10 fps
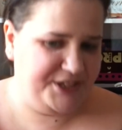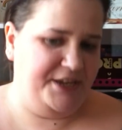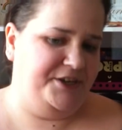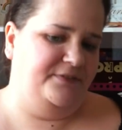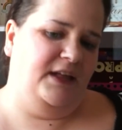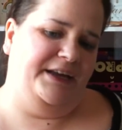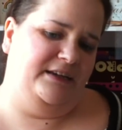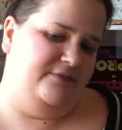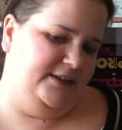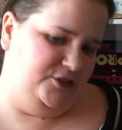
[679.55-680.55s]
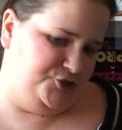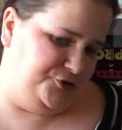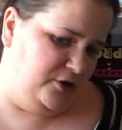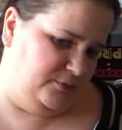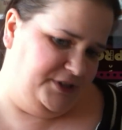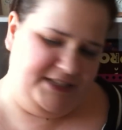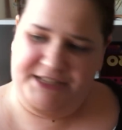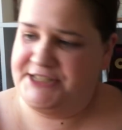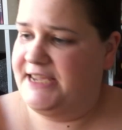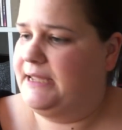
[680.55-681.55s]
I said I didn't like it really strong, but this
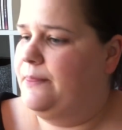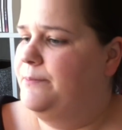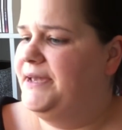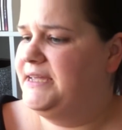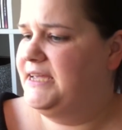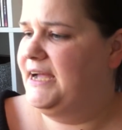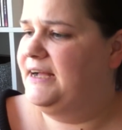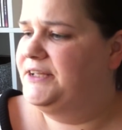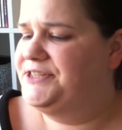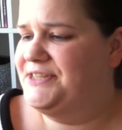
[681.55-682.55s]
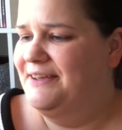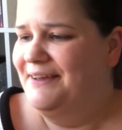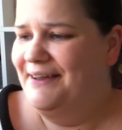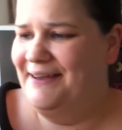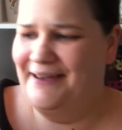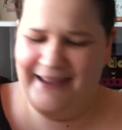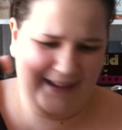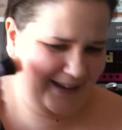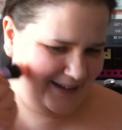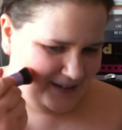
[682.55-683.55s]
is taking the mickey, guys.
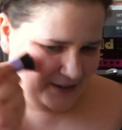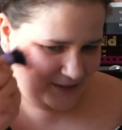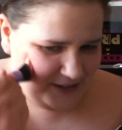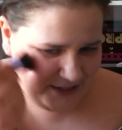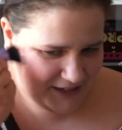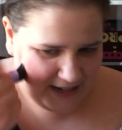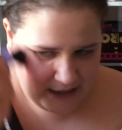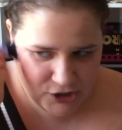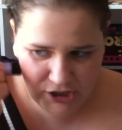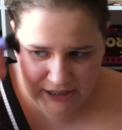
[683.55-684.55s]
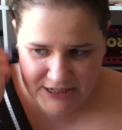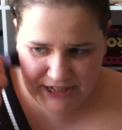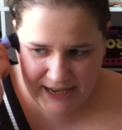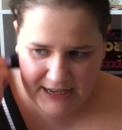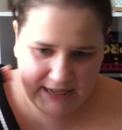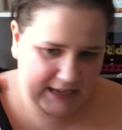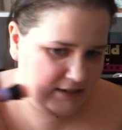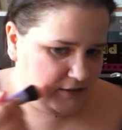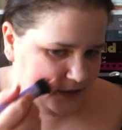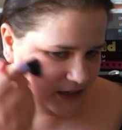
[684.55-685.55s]
This is actually
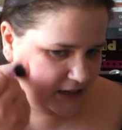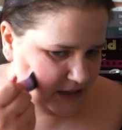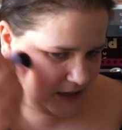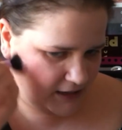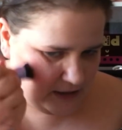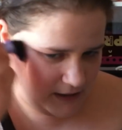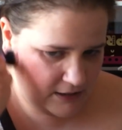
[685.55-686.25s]
taking the